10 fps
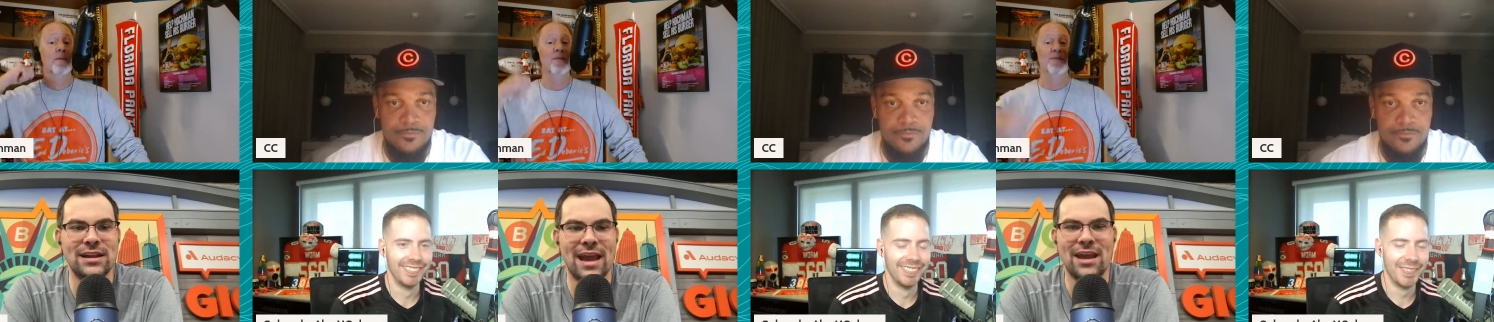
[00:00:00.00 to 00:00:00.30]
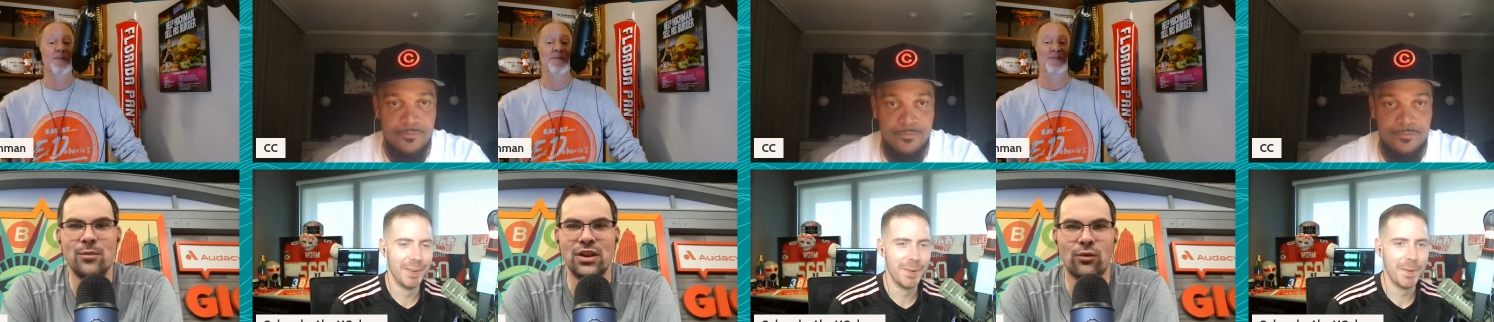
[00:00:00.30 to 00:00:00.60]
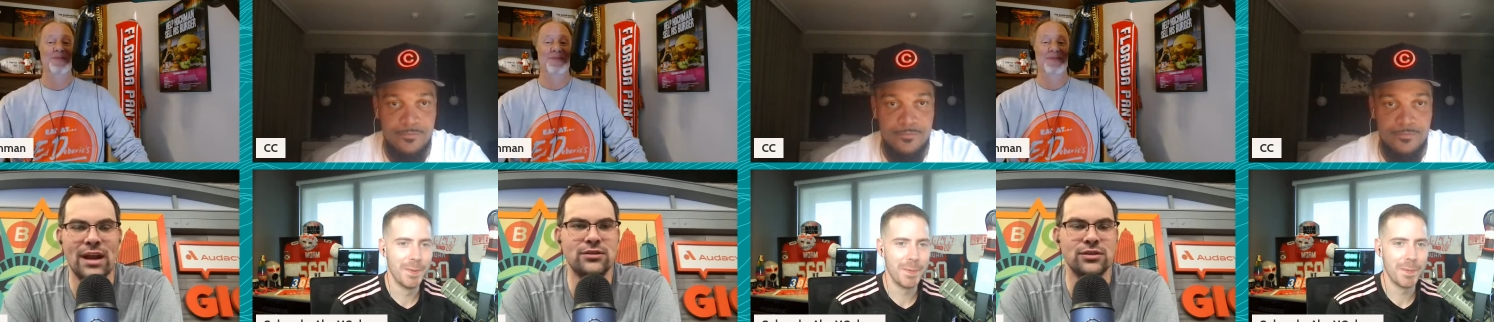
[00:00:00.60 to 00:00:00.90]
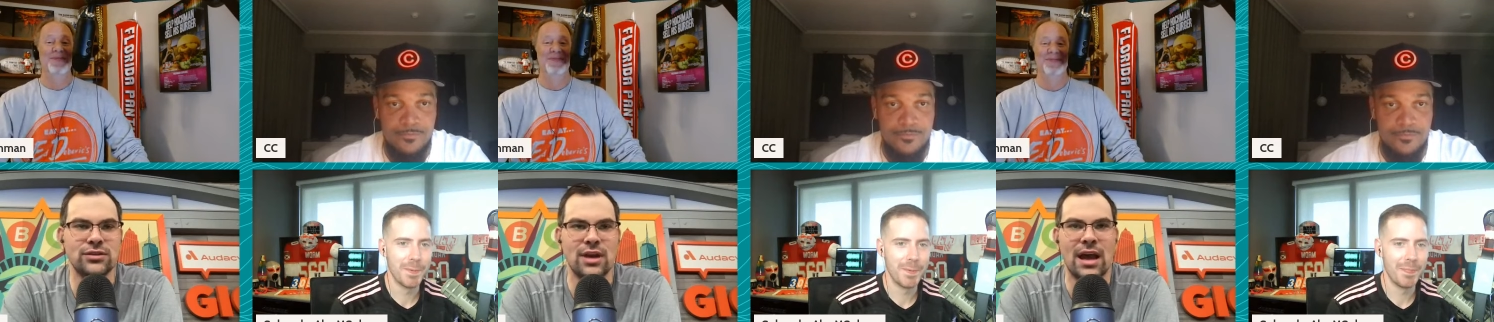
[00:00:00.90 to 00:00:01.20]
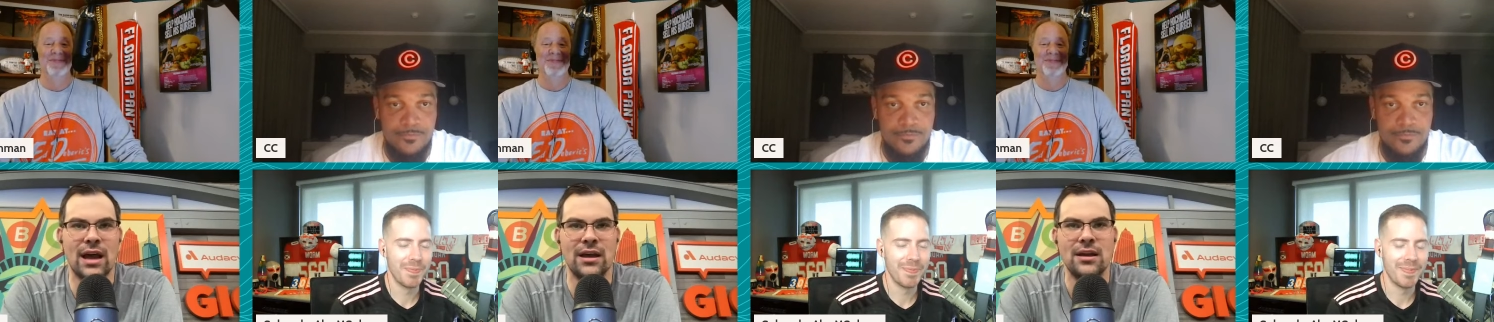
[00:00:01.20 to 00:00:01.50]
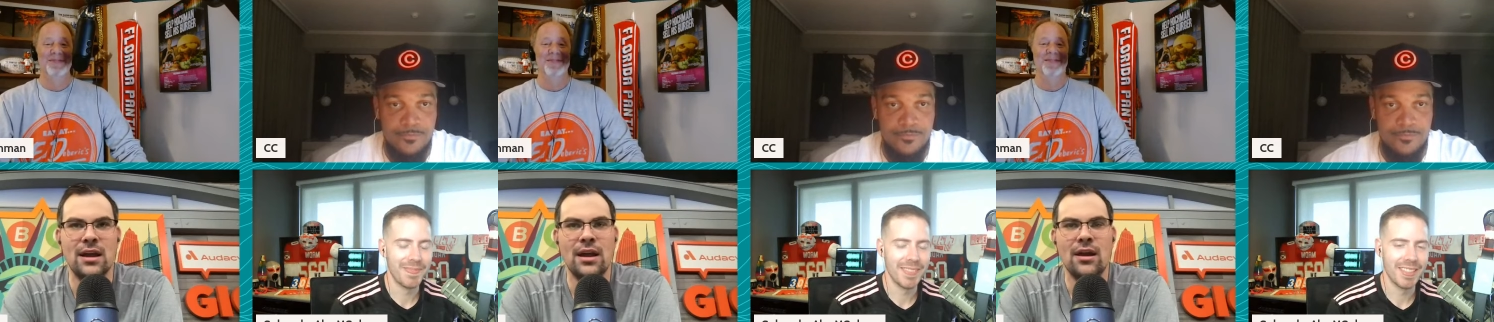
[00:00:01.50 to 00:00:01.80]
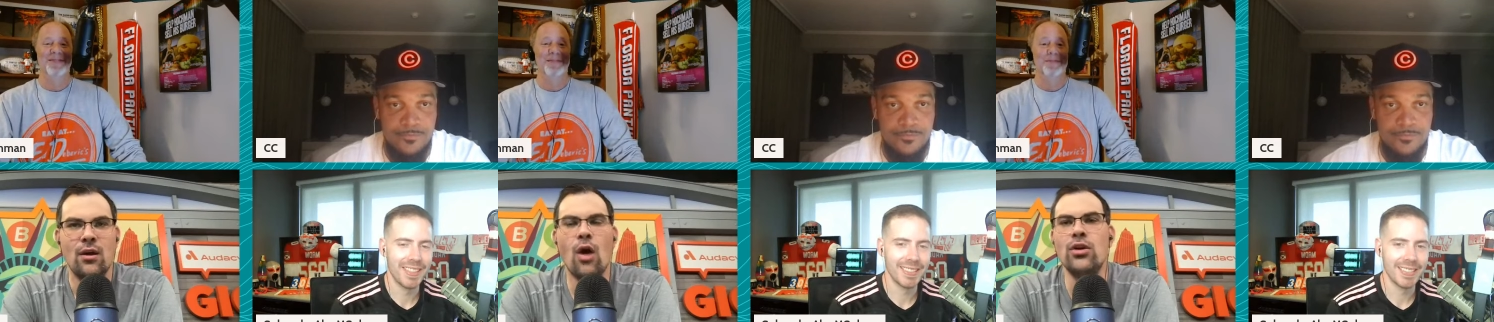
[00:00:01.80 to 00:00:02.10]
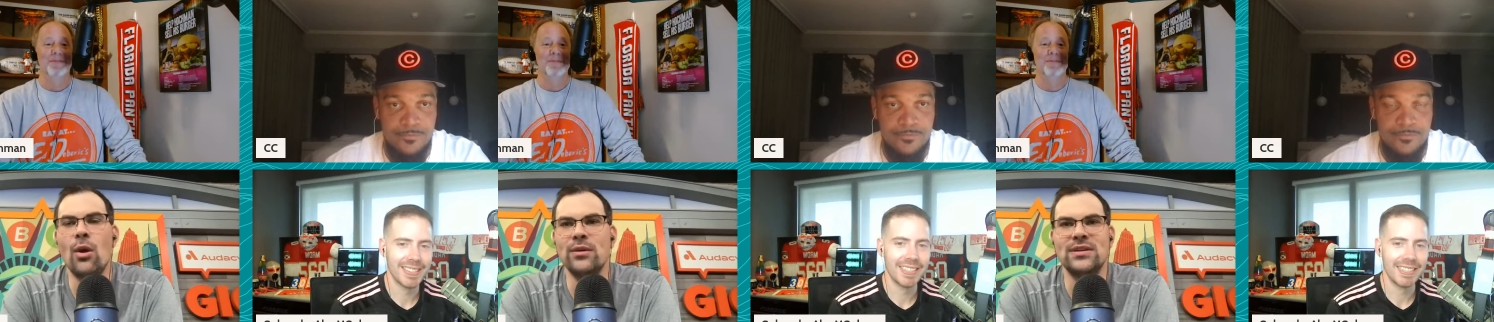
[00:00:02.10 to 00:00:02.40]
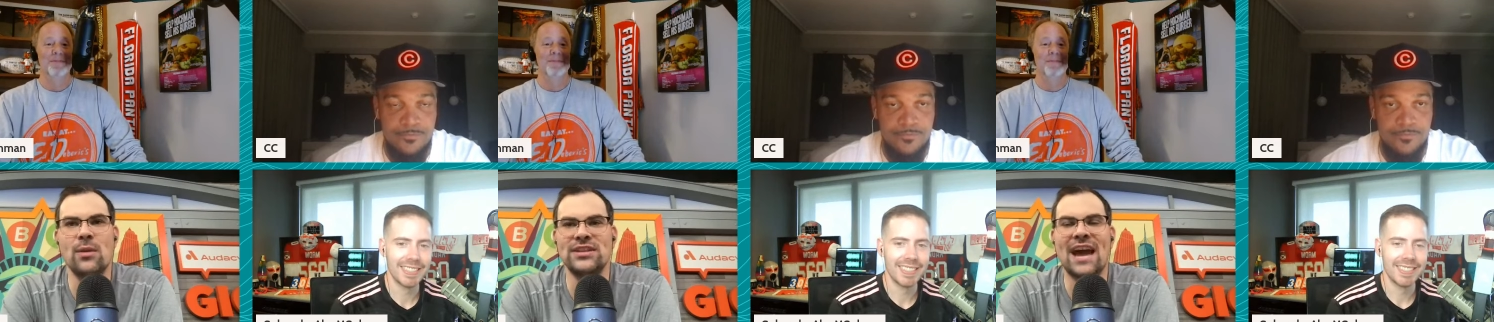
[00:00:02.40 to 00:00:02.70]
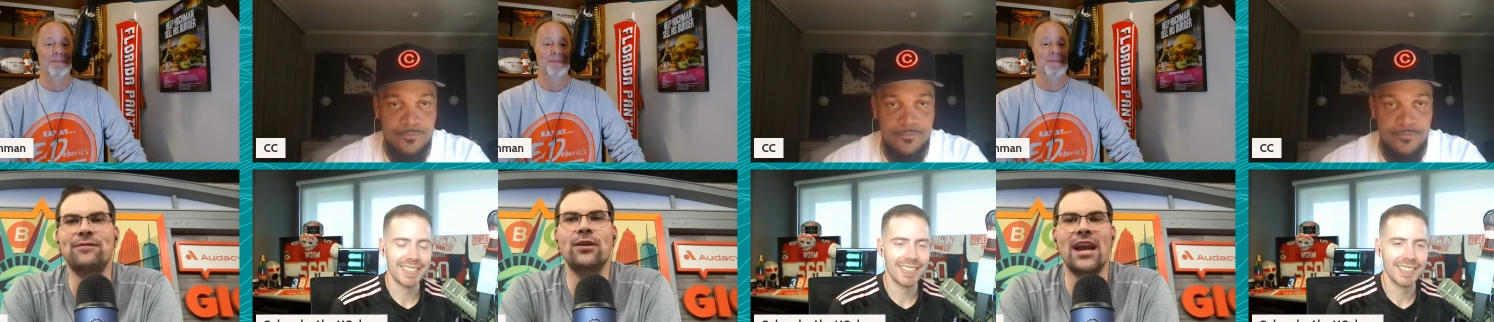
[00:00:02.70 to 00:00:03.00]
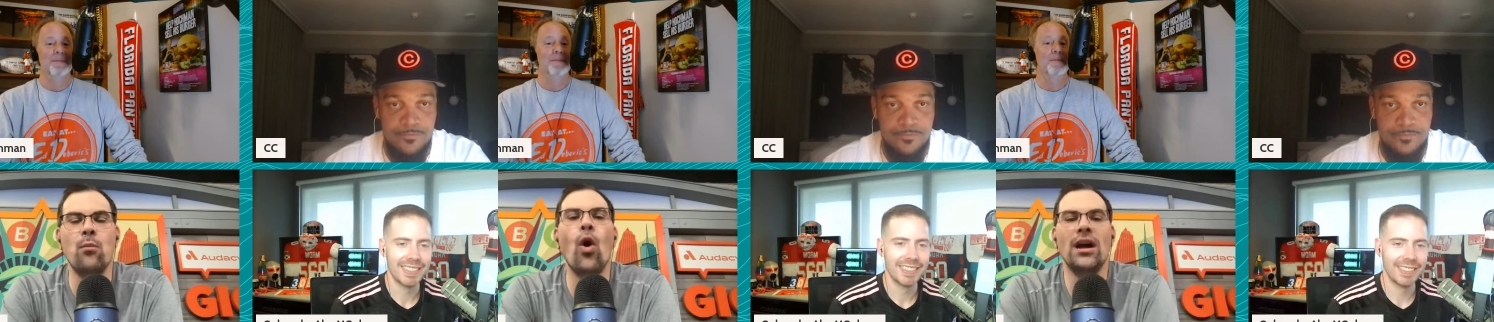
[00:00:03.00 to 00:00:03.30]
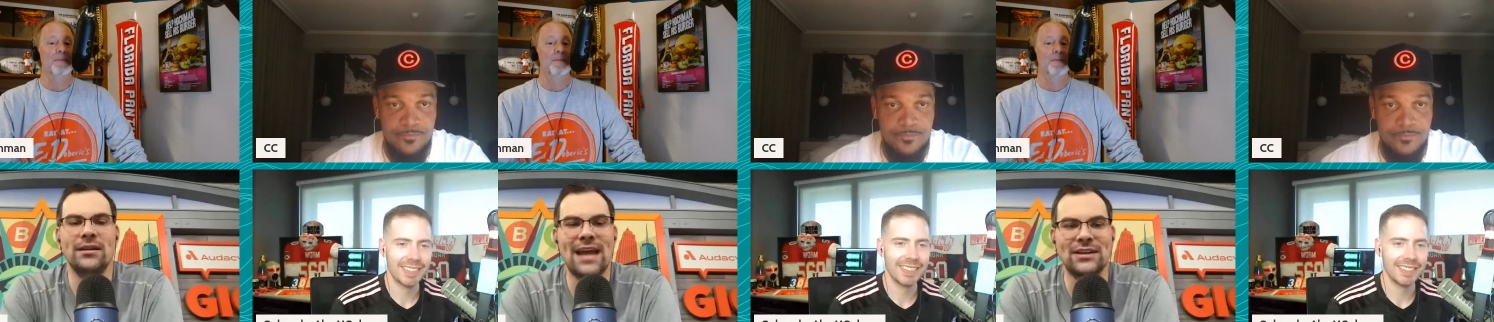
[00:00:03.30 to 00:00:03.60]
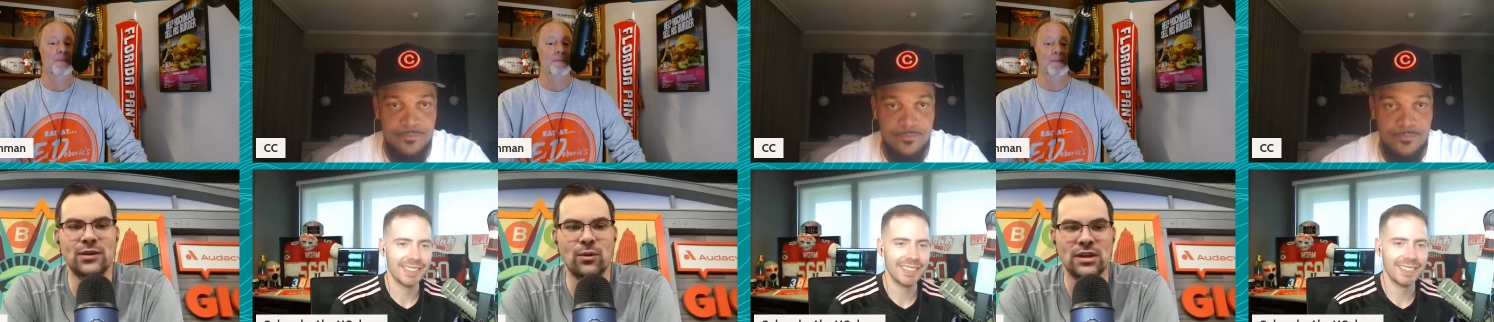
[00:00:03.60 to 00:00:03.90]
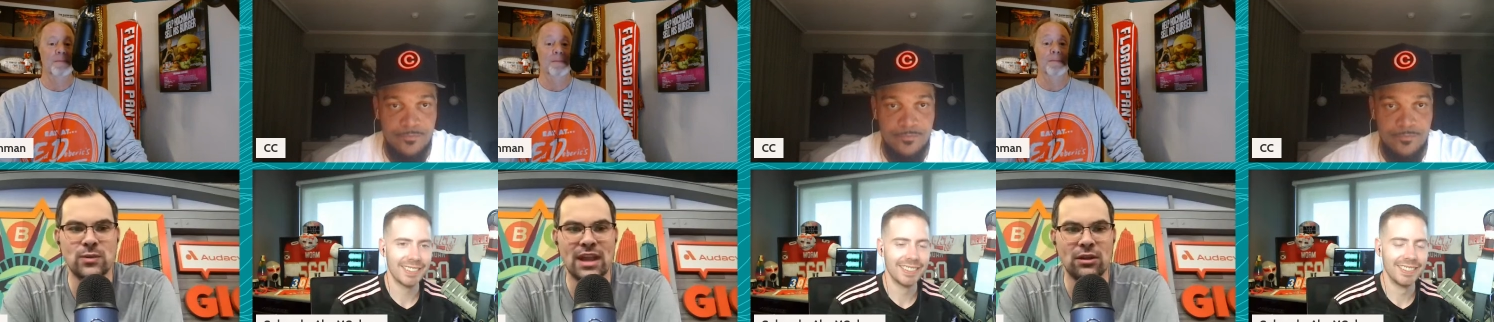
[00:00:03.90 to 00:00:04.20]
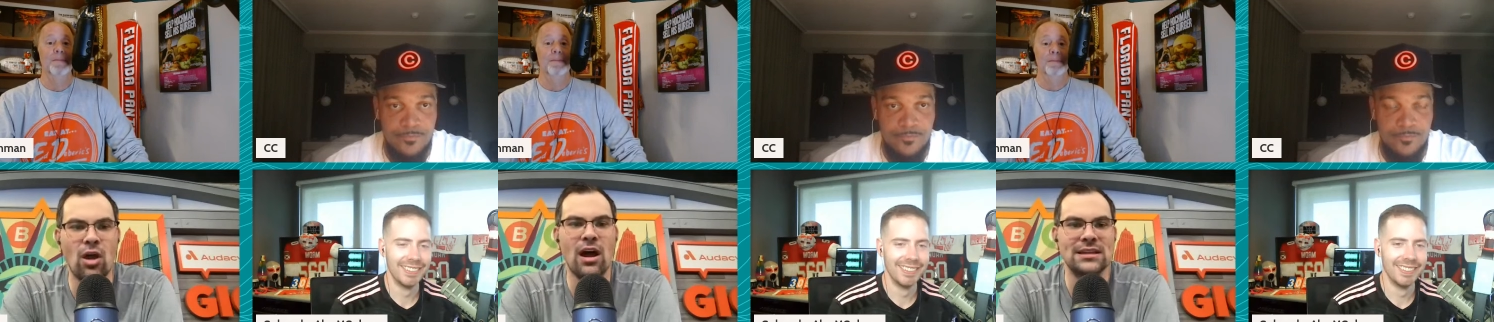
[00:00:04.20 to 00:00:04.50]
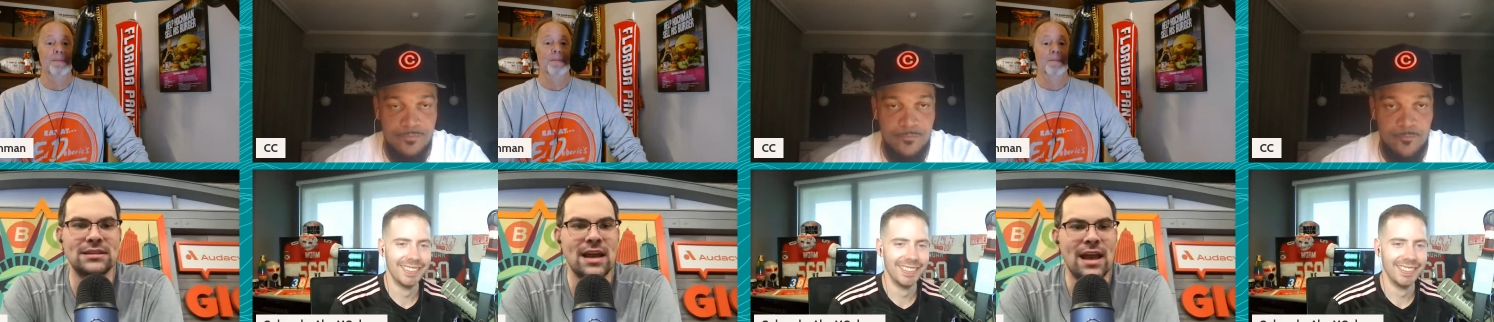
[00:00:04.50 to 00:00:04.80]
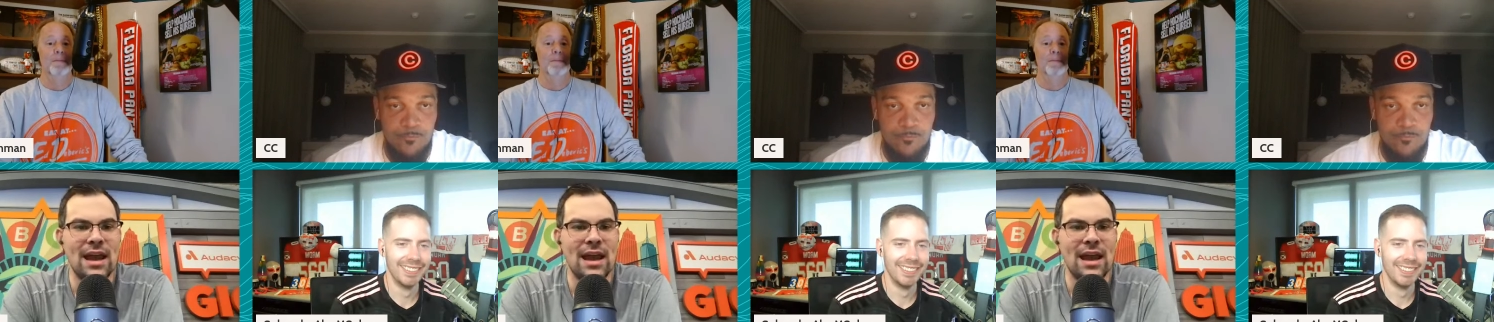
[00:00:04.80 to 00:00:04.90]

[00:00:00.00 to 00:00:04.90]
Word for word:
Speaker 1: game, and the Rangers. Uh, oh no, it was after game one. That's what it was when they lost.